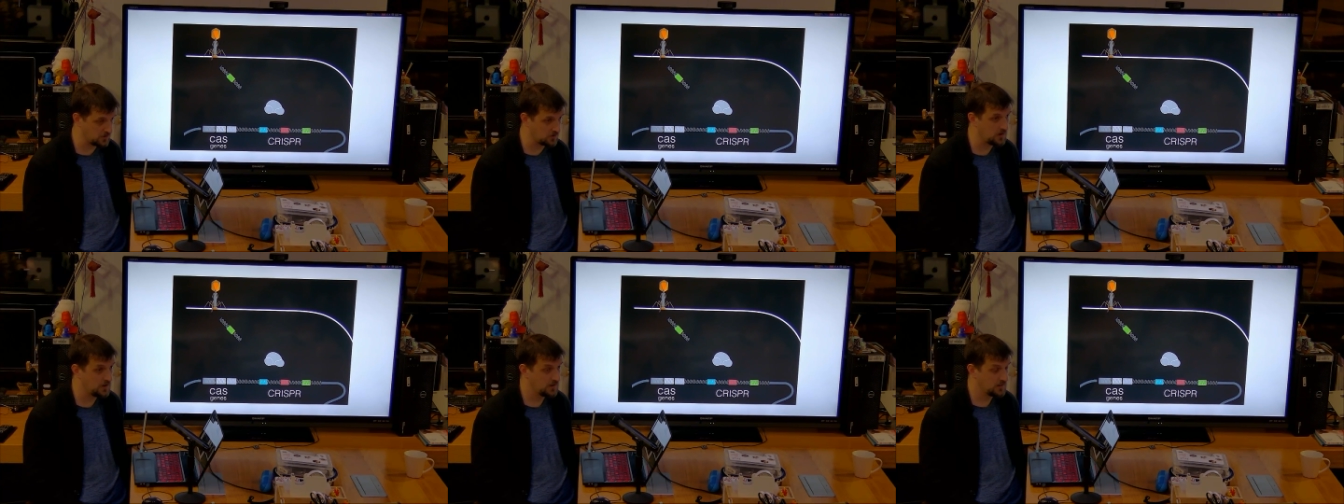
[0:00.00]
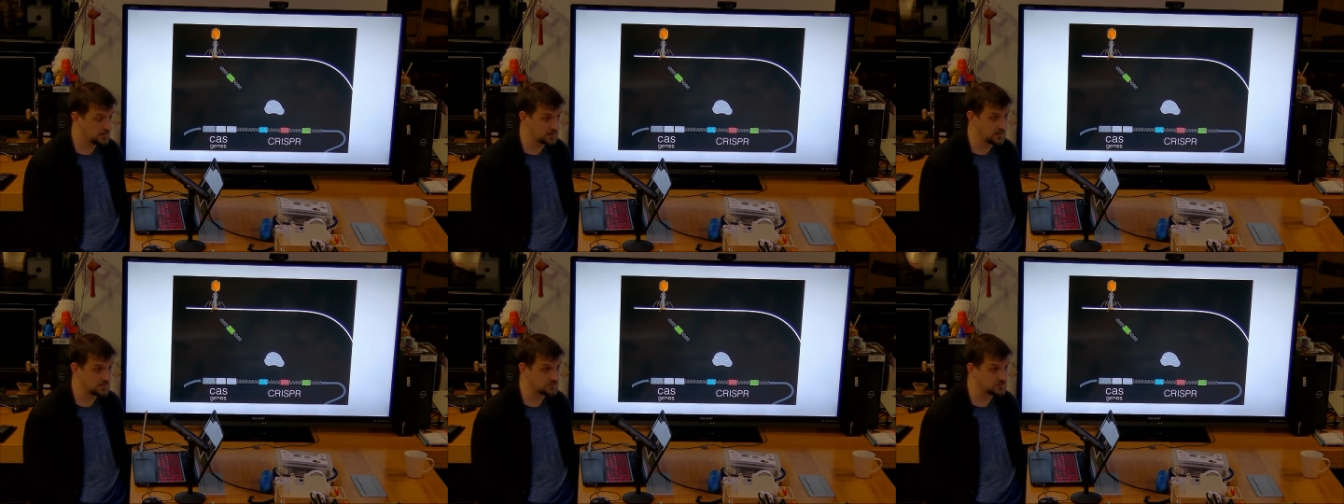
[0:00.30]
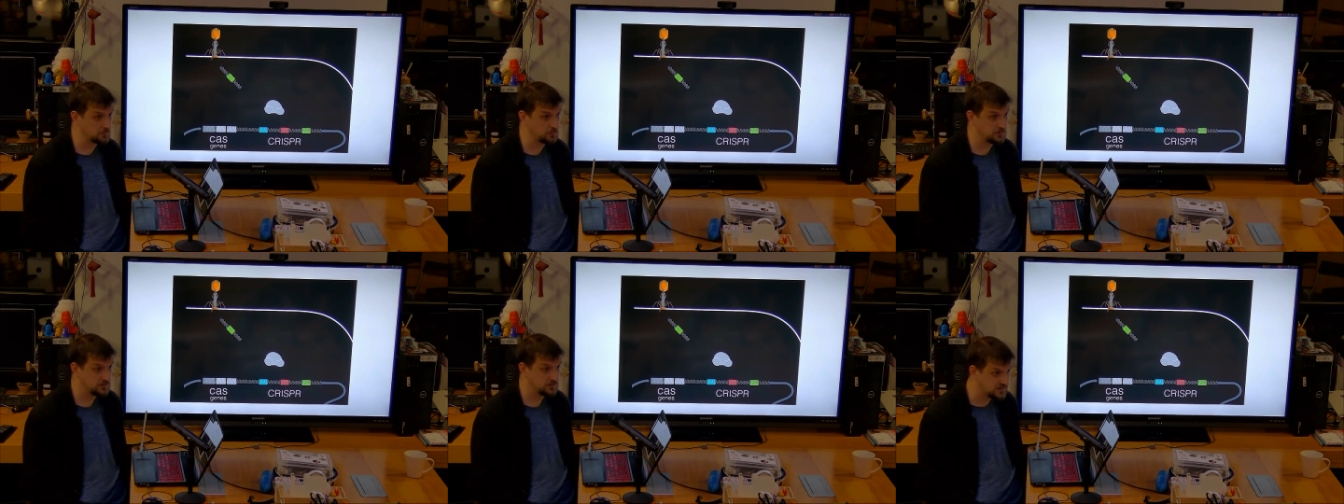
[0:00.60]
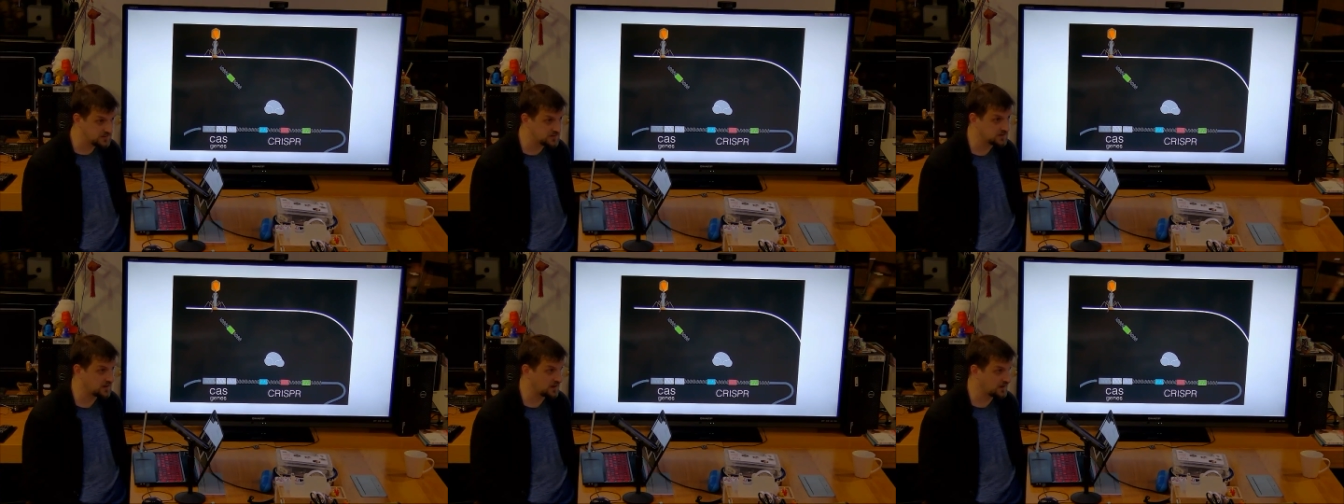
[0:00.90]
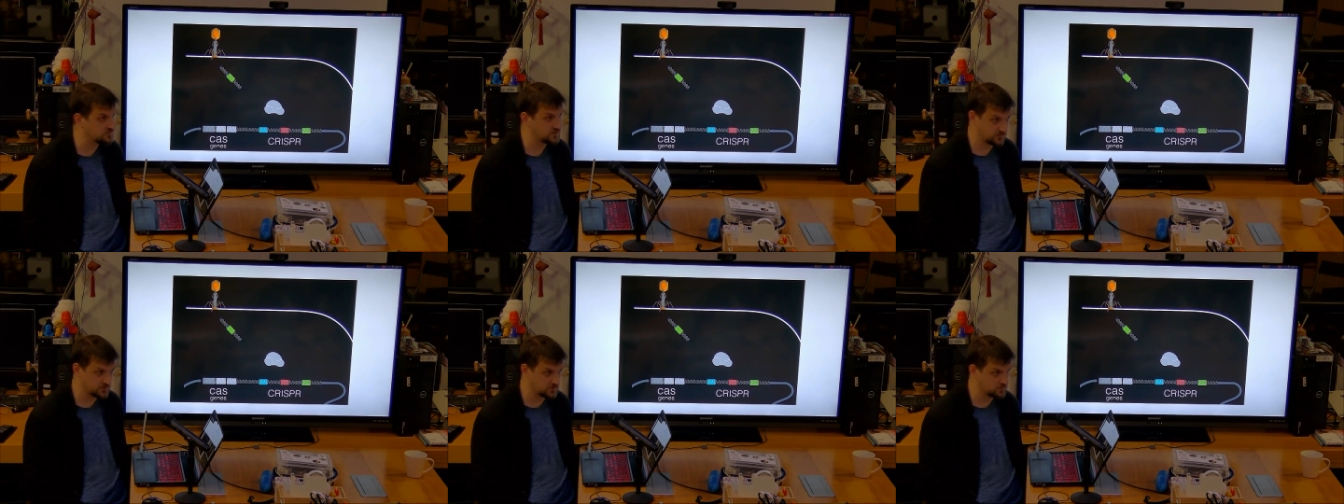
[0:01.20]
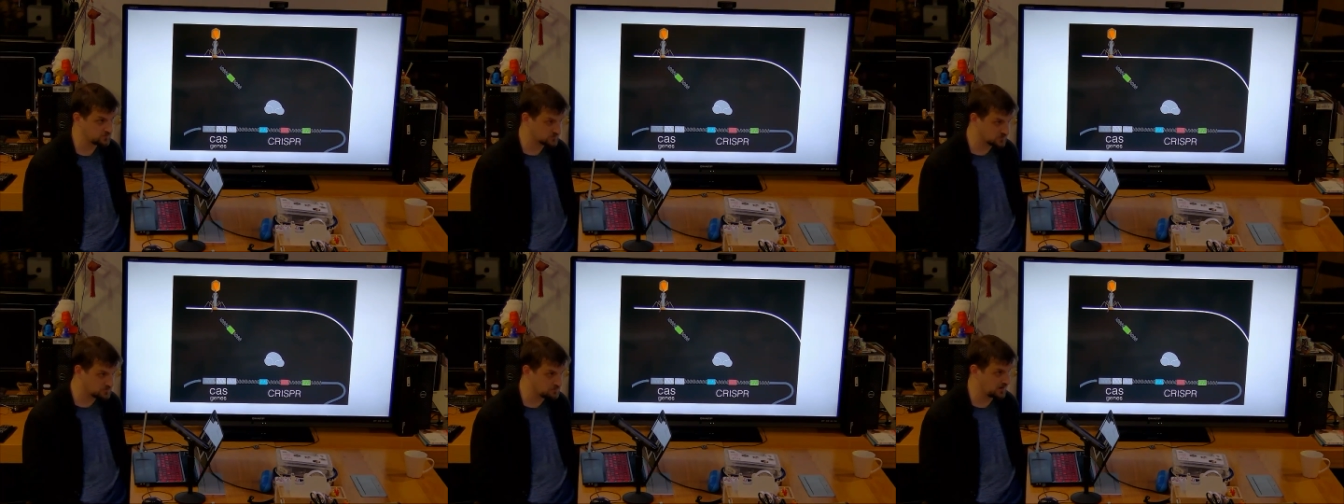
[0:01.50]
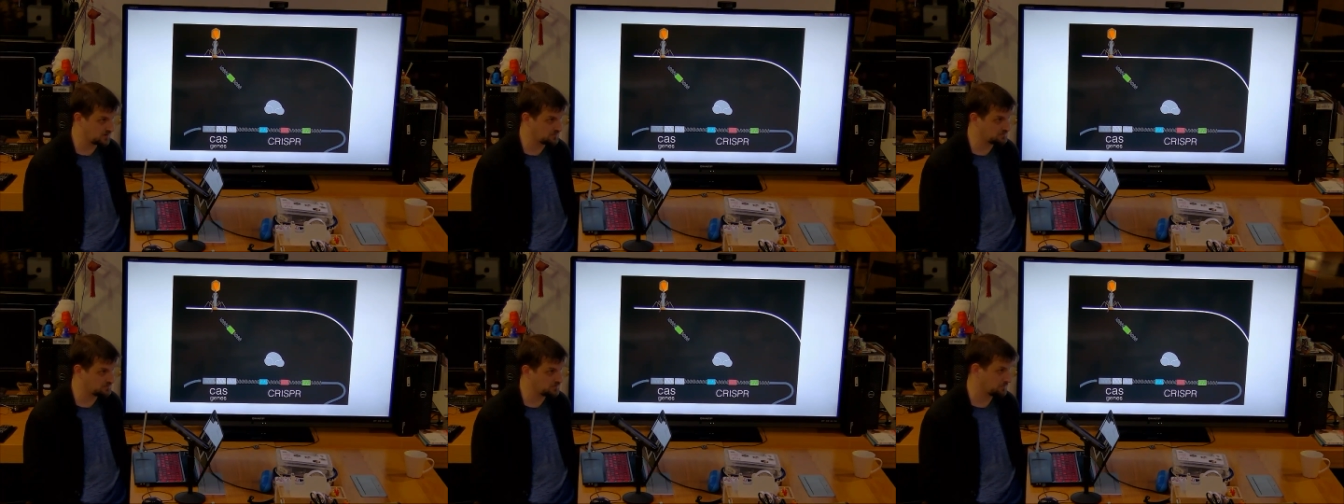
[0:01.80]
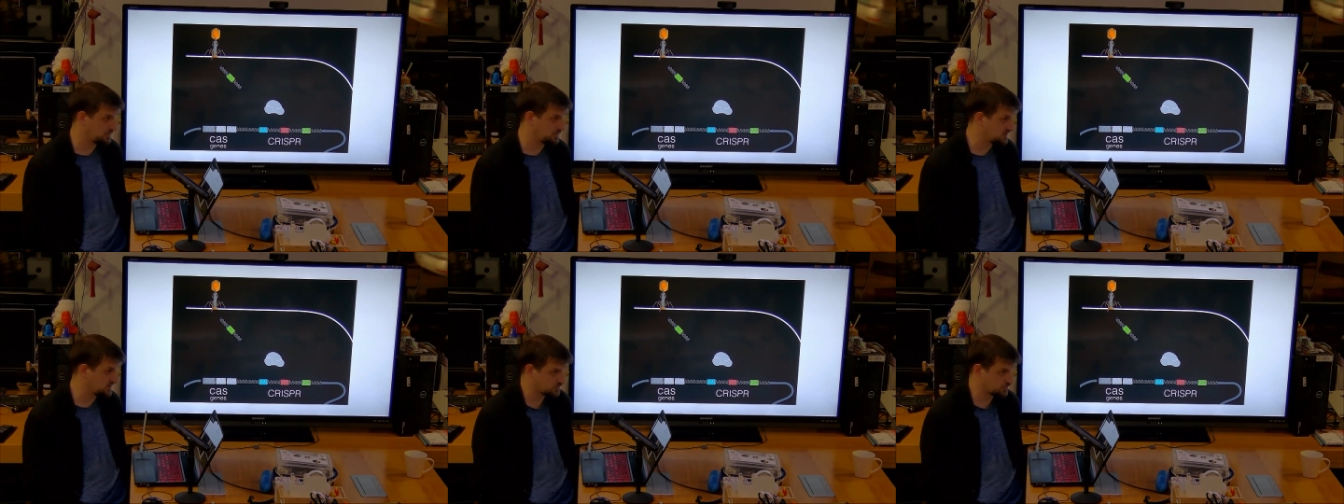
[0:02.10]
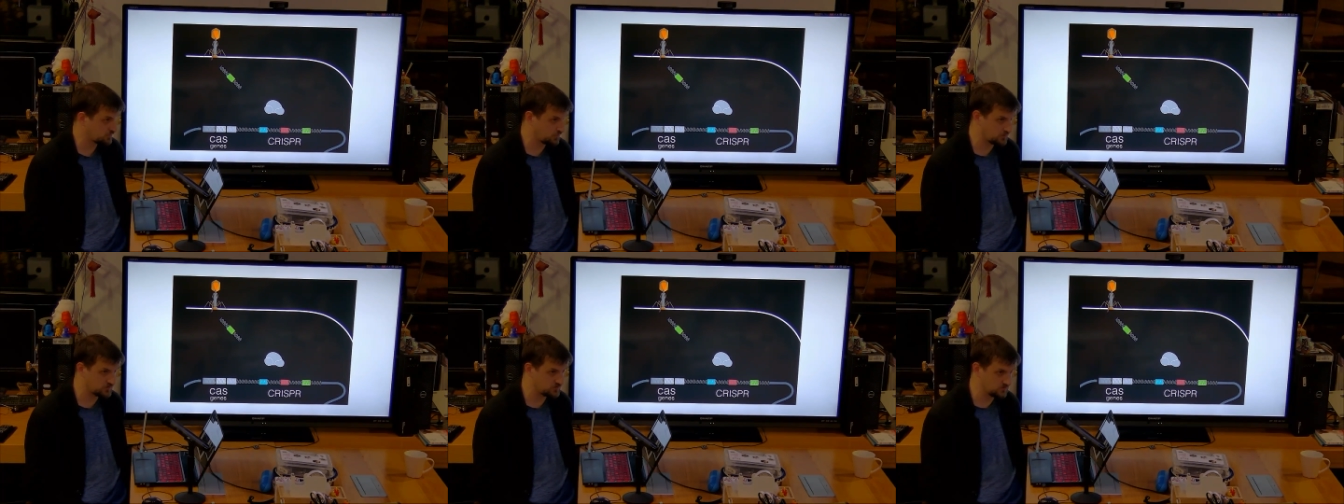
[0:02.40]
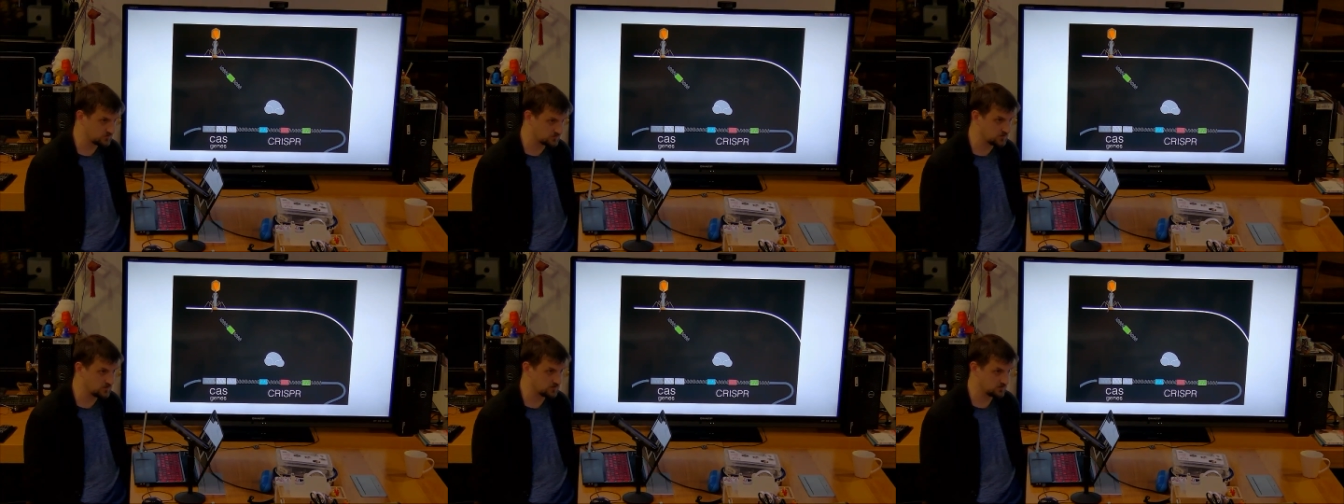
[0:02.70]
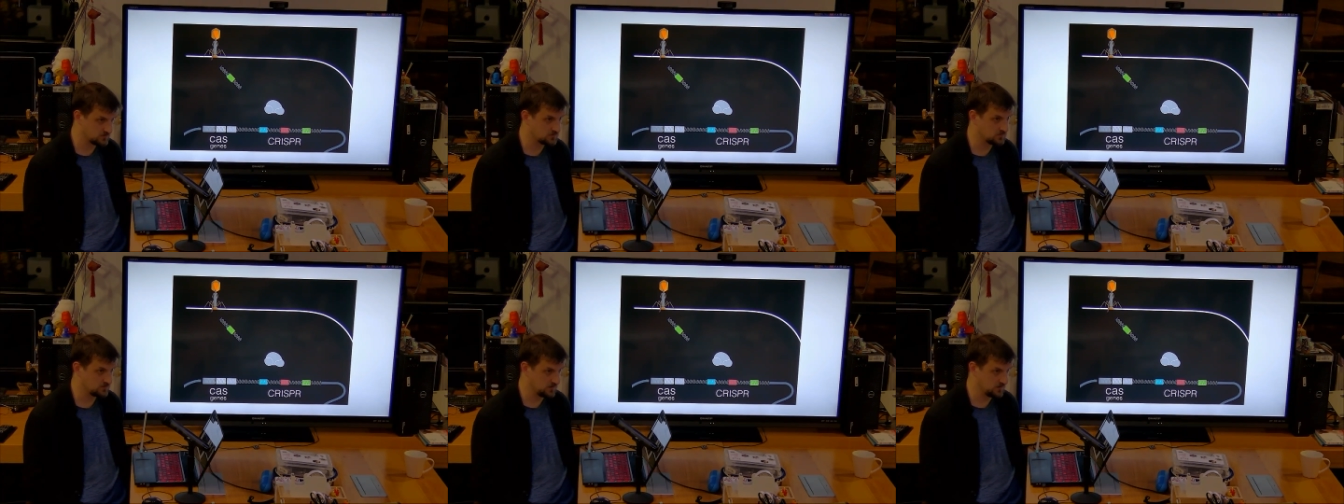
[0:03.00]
Like I said, we did have stuff that was comparable, but it just wasn't as good. Yeah.